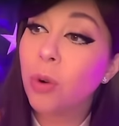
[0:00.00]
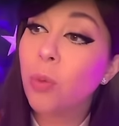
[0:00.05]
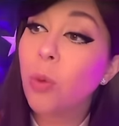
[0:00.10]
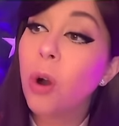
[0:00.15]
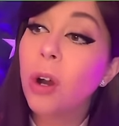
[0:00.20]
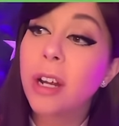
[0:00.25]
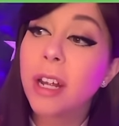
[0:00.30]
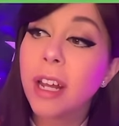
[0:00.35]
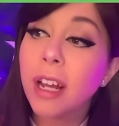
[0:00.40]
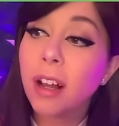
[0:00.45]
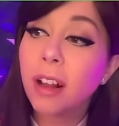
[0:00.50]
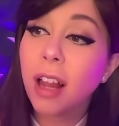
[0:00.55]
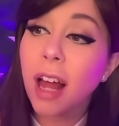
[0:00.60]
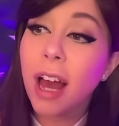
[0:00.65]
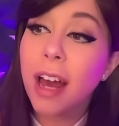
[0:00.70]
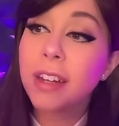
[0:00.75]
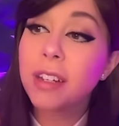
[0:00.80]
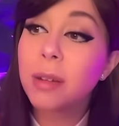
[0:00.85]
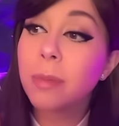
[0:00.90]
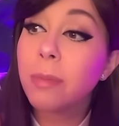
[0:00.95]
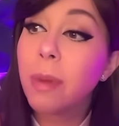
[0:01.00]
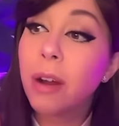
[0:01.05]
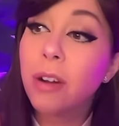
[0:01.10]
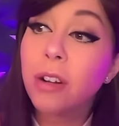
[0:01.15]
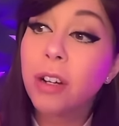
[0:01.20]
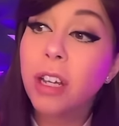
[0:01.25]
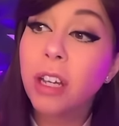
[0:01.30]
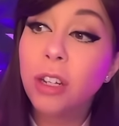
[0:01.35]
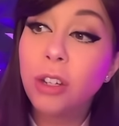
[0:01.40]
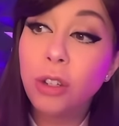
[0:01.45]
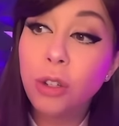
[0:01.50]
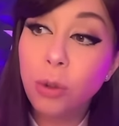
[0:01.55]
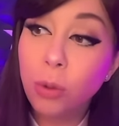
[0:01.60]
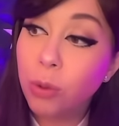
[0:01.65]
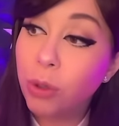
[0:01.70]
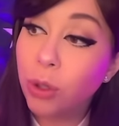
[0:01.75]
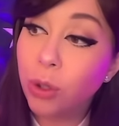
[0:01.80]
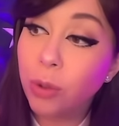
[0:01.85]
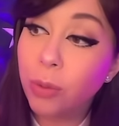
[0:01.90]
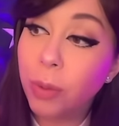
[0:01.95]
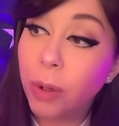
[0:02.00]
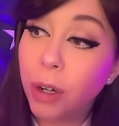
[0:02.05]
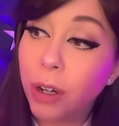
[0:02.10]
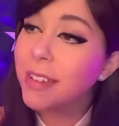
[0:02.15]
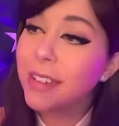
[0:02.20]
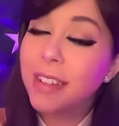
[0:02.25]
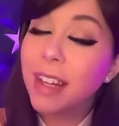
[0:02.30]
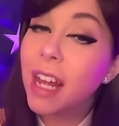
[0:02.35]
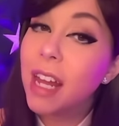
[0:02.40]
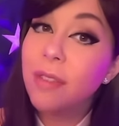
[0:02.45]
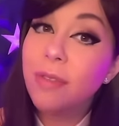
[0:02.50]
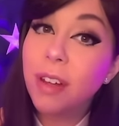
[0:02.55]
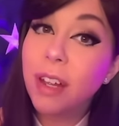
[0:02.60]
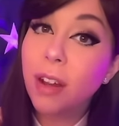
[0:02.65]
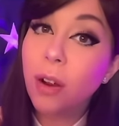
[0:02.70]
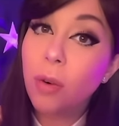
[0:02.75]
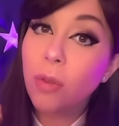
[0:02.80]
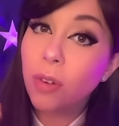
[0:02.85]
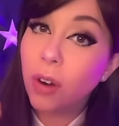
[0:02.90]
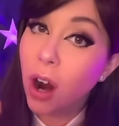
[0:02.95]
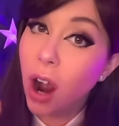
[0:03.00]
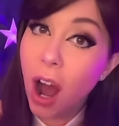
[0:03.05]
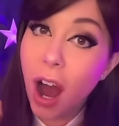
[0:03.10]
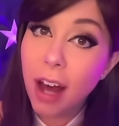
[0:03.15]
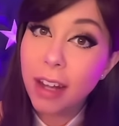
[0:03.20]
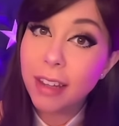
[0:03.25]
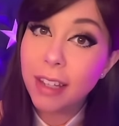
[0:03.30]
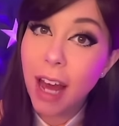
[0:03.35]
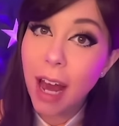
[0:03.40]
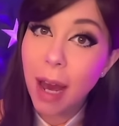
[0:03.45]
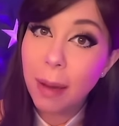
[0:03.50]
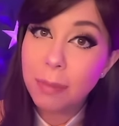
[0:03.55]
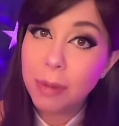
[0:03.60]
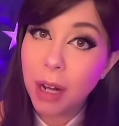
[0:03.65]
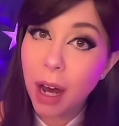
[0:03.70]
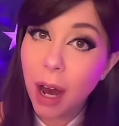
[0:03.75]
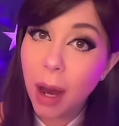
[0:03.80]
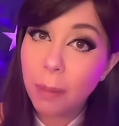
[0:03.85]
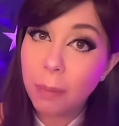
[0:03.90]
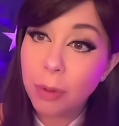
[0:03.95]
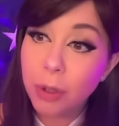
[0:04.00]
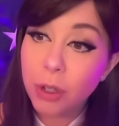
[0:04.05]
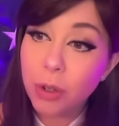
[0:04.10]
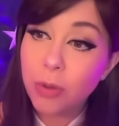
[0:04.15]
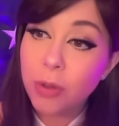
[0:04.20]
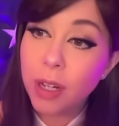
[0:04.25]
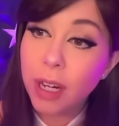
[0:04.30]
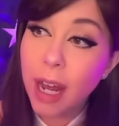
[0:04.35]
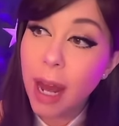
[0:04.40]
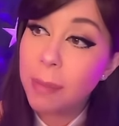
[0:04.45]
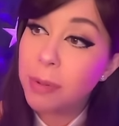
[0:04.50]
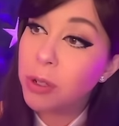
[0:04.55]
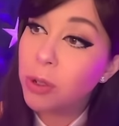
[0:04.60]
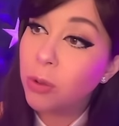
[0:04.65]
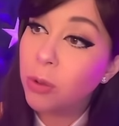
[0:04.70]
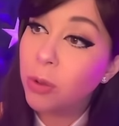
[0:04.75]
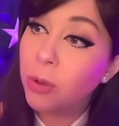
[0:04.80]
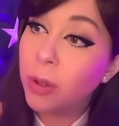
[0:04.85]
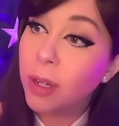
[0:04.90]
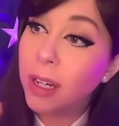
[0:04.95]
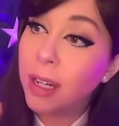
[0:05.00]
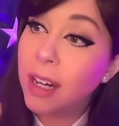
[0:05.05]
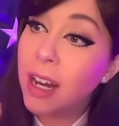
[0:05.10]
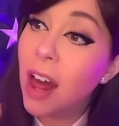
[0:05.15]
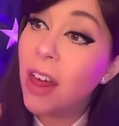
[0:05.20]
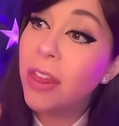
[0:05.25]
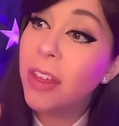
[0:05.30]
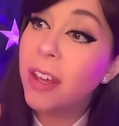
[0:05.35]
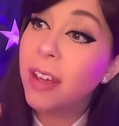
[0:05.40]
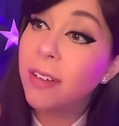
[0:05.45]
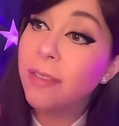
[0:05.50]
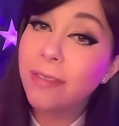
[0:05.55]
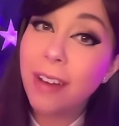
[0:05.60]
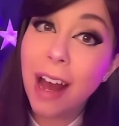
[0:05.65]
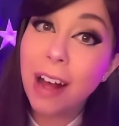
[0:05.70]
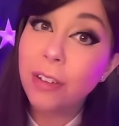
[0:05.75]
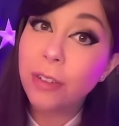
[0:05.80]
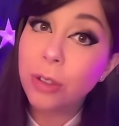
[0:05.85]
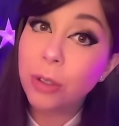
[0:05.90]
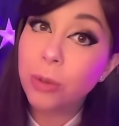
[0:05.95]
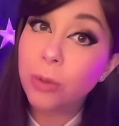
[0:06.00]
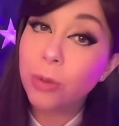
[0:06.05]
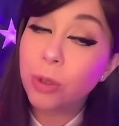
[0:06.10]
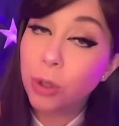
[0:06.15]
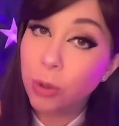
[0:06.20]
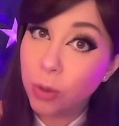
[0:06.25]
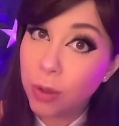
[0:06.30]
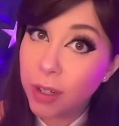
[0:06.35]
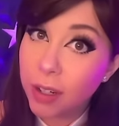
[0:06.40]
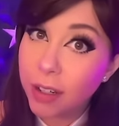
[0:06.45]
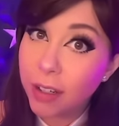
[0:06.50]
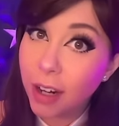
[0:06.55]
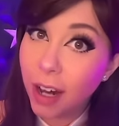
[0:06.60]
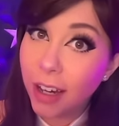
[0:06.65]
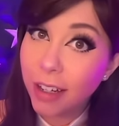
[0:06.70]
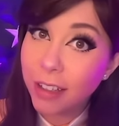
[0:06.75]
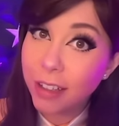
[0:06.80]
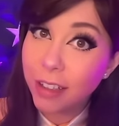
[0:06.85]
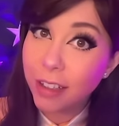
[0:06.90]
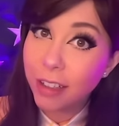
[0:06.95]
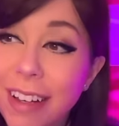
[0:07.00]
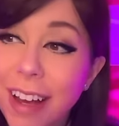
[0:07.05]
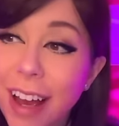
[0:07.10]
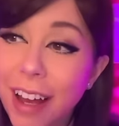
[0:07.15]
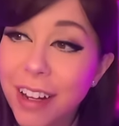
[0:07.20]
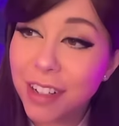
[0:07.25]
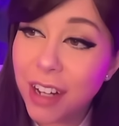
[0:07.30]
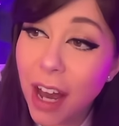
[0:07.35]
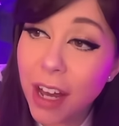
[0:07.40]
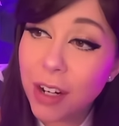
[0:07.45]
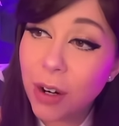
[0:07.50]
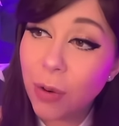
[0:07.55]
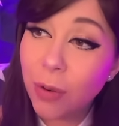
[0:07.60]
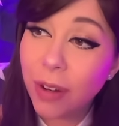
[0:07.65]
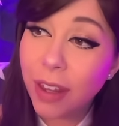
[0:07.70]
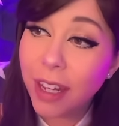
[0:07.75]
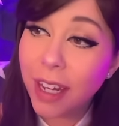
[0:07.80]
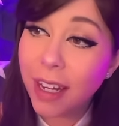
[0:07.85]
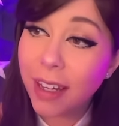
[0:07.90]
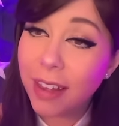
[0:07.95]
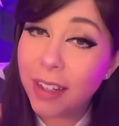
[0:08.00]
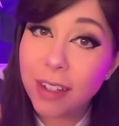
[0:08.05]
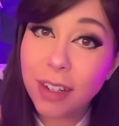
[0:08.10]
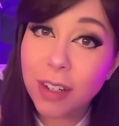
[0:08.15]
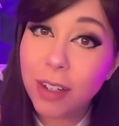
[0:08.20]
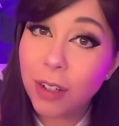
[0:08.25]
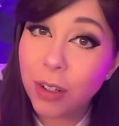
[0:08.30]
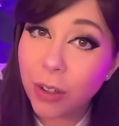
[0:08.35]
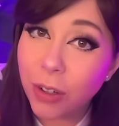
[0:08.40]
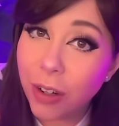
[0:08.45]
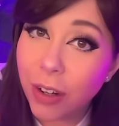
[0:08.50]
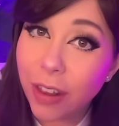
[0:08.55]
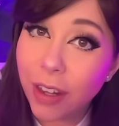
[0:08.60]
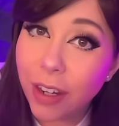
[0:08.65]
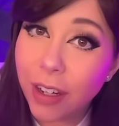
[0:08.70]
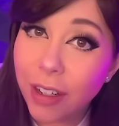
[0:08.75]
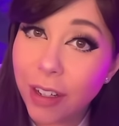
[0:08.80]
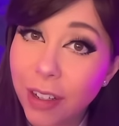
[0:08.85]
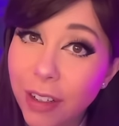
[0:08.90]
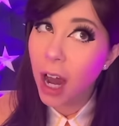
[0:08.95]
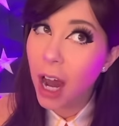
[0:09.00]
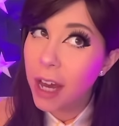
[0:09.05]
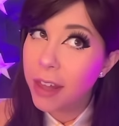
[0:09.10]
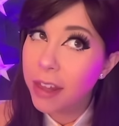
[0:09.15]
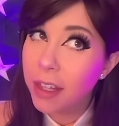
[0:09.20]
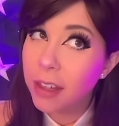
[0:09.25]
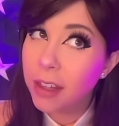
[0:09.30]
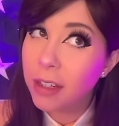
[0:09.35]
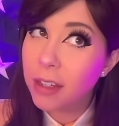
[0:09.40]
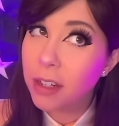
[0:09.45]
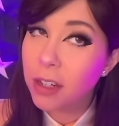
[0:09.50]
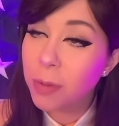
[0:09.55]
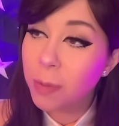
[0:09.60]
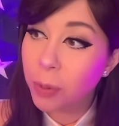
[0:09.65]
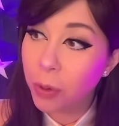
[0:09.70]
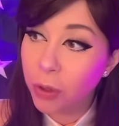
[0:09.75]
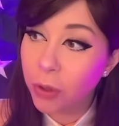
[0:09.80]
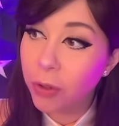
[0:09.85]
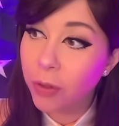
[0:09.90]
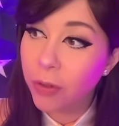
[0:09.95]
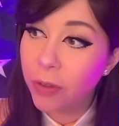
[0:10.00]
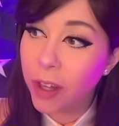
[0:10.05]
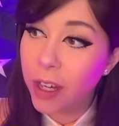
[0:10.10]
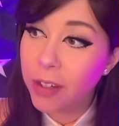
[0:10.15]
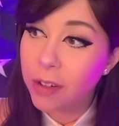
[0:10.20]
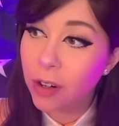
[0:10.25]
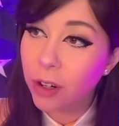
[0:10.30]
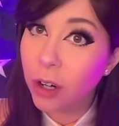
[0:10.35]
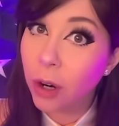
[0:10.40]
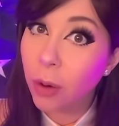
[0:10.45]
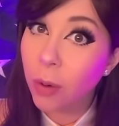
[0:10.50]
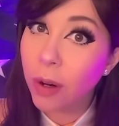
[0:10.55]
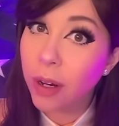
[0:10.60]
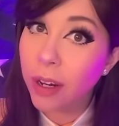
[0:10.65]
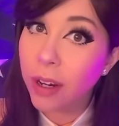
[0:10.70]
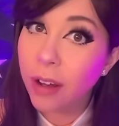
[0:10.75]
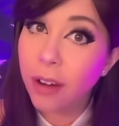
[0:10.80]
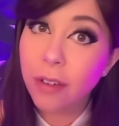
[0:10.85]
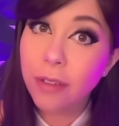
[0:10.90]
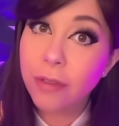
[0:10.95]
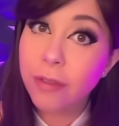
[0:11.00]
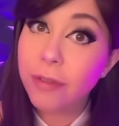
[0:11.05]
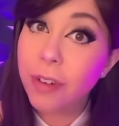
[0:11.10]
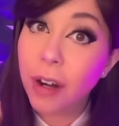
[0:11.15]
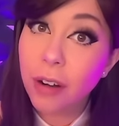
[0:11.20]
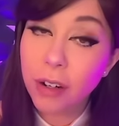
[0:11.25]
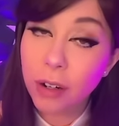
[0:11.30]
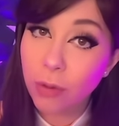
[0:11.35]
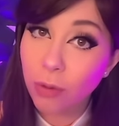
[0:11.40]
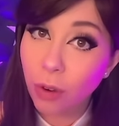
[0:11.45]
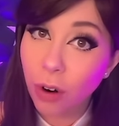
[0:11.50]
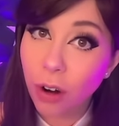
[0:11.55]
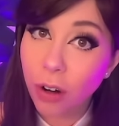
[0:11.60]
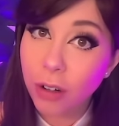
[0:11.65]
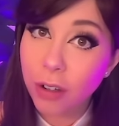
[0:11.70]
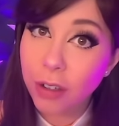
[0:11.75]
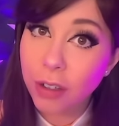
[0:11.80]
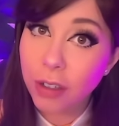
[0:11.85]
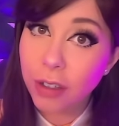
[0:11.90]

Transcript: working class American YouTuber, slaving over a hot laptop, producing absolutely nothing of value to society. And I don't think this is a good thing. I think this is proof things are going very wrong.